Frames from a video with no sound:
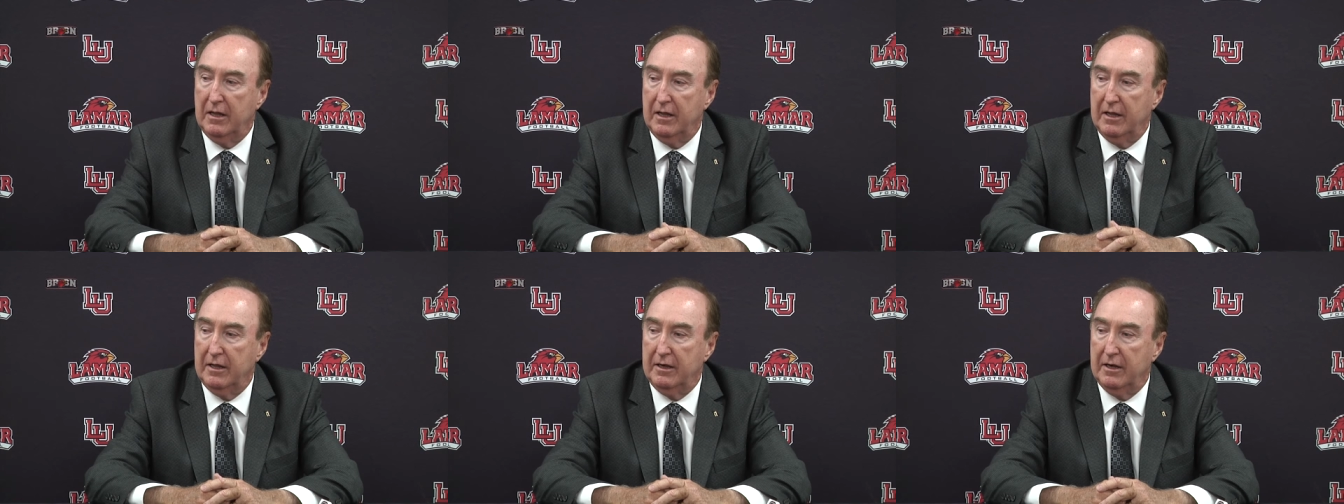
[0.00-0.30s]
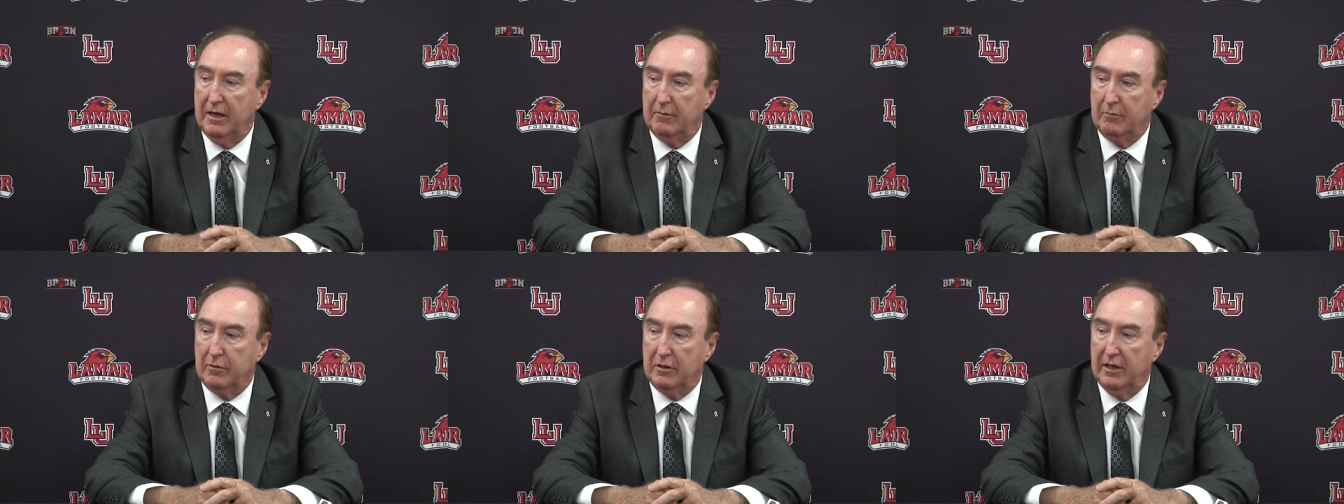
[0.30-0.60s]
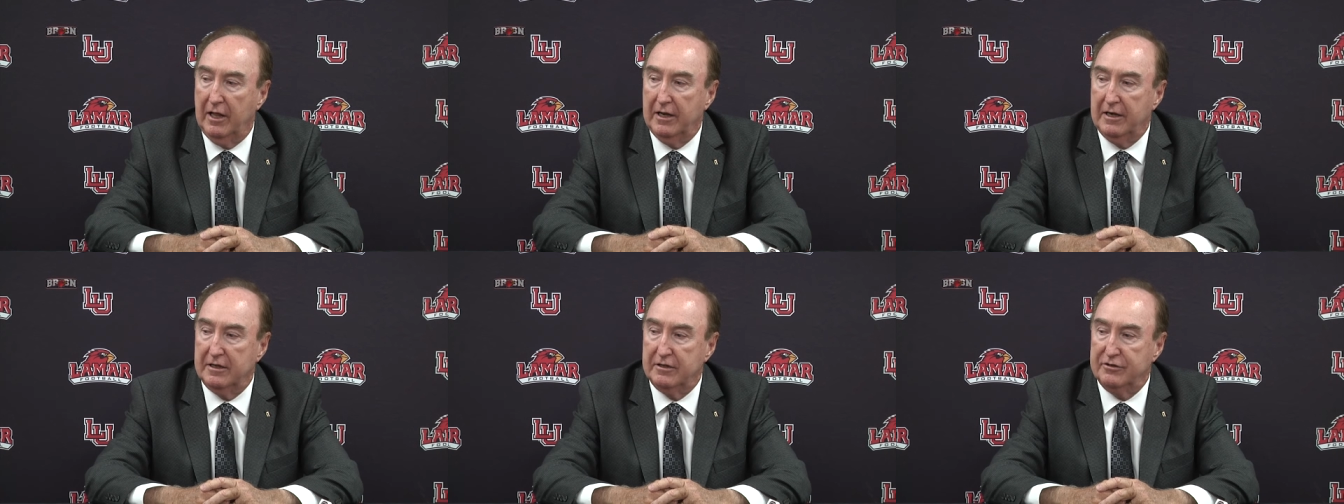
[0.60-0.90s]
And I'm
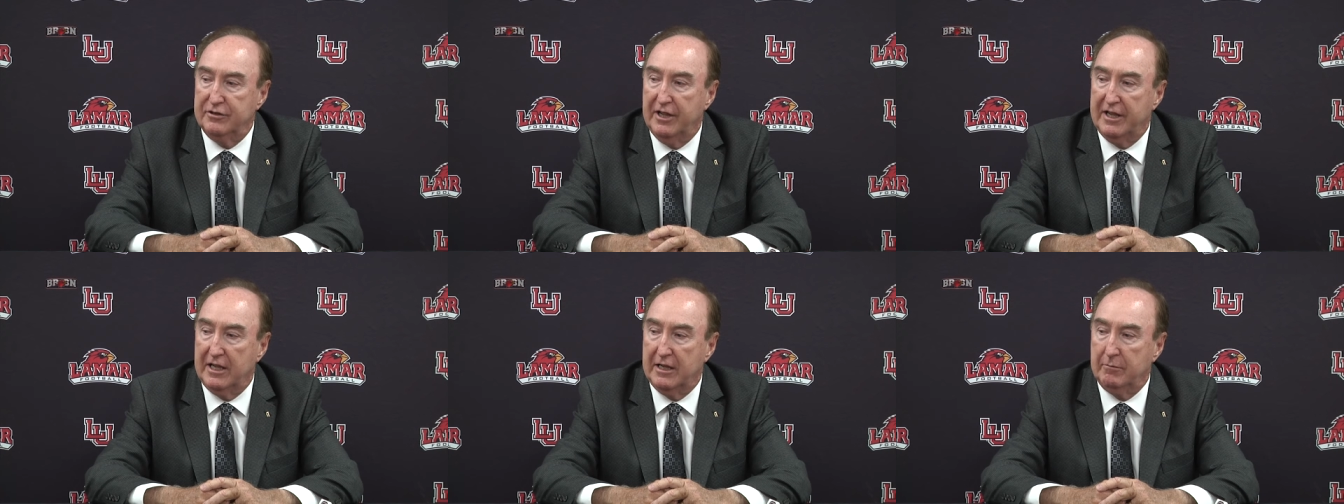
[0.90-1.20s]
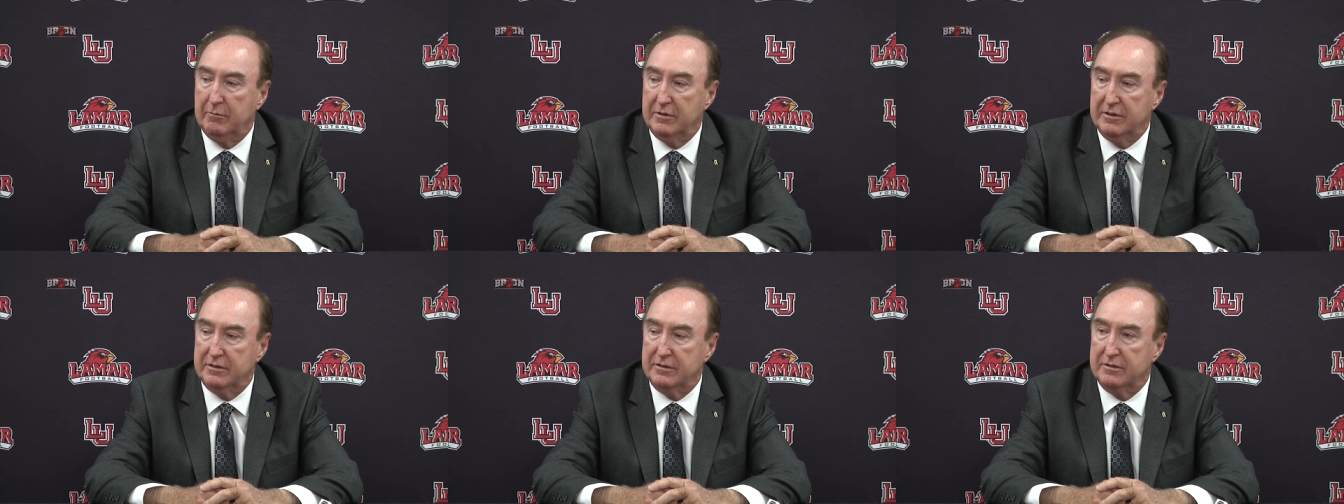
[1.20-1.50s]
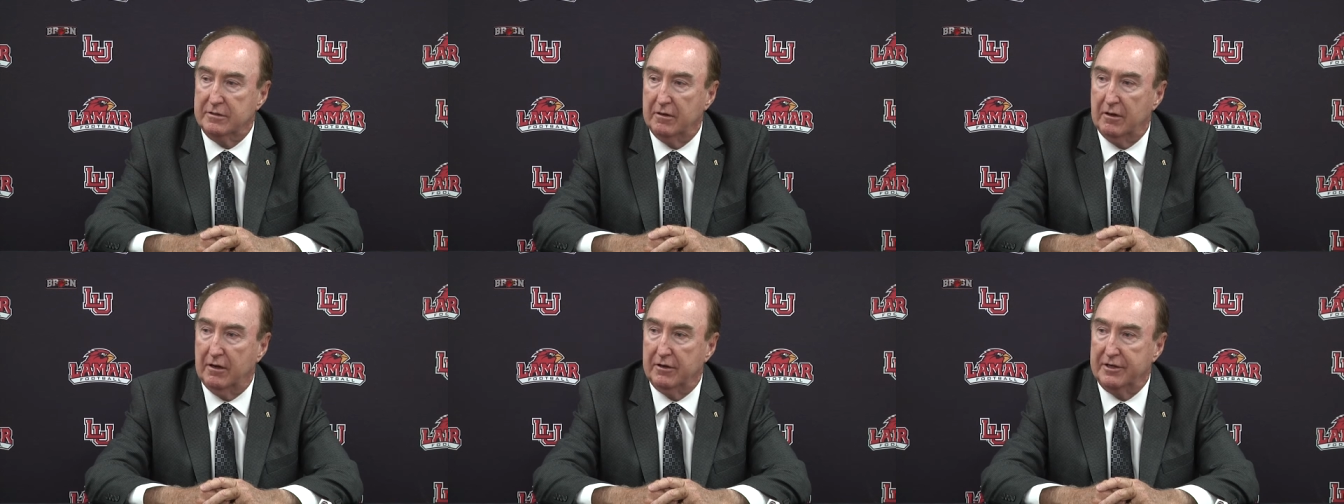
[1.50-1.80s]
glad his name
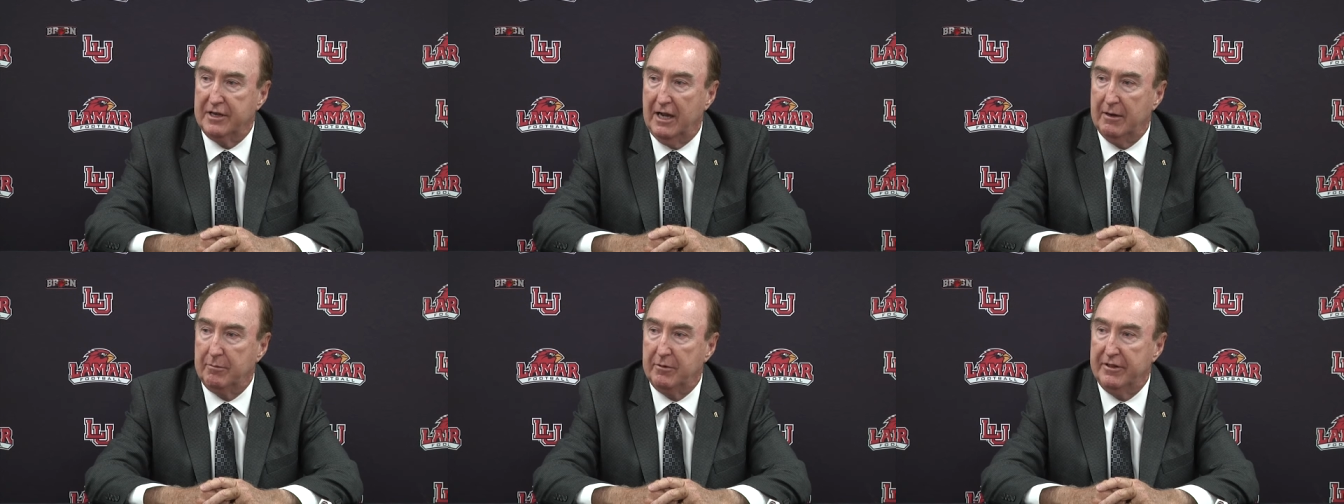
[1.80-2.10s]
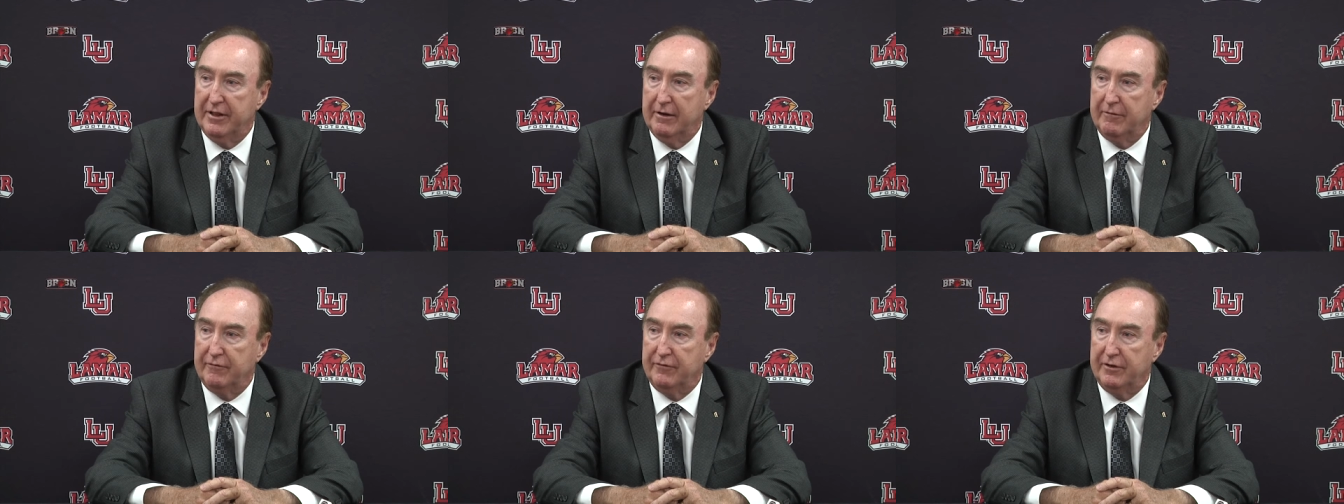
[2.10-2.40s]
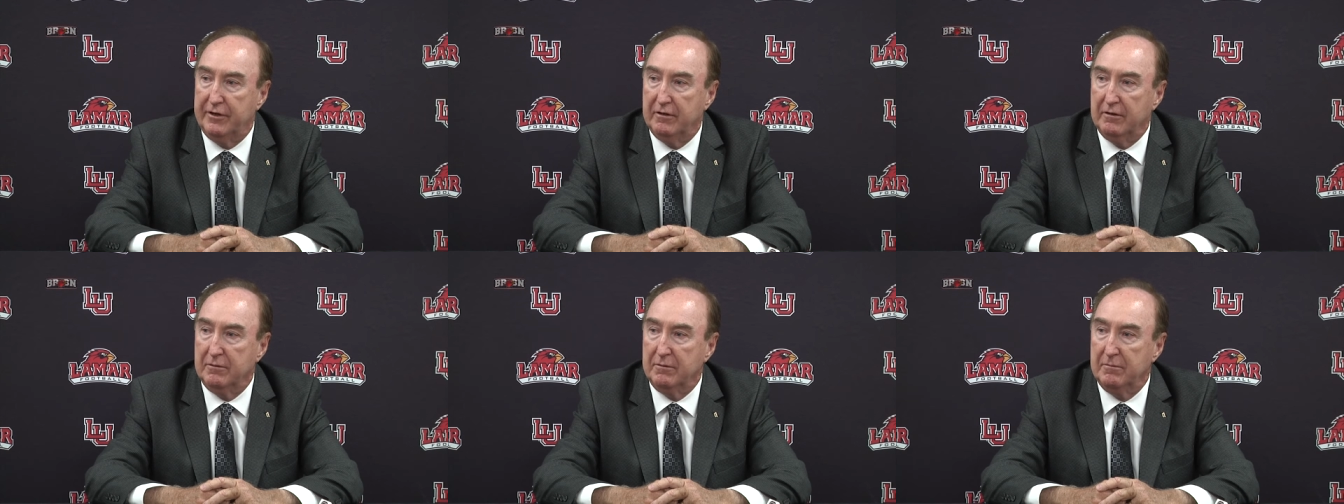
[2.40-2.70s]
is on top of that
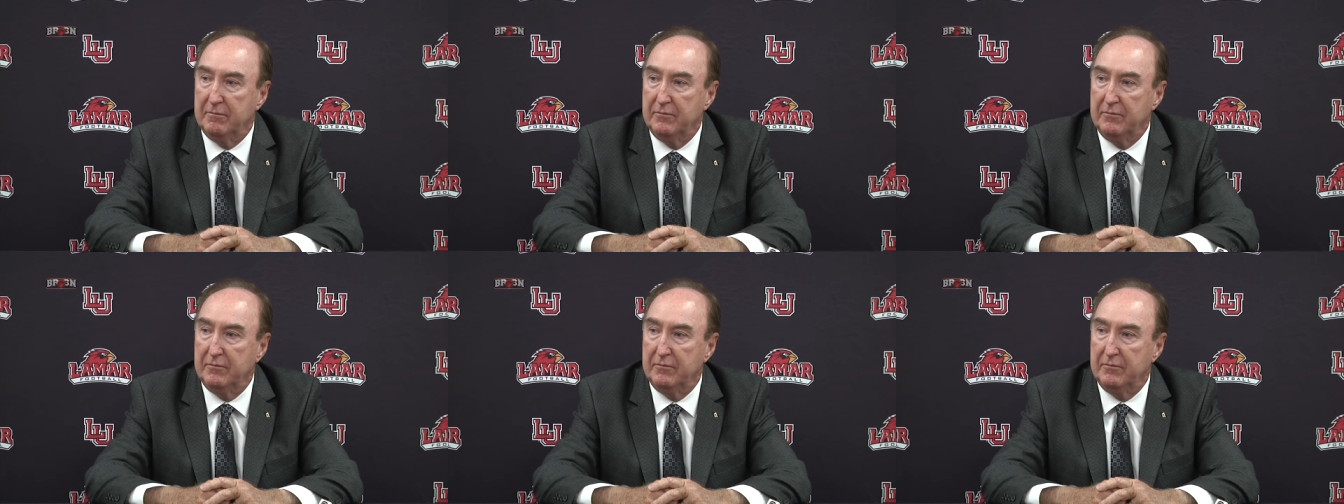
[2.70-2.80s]
field.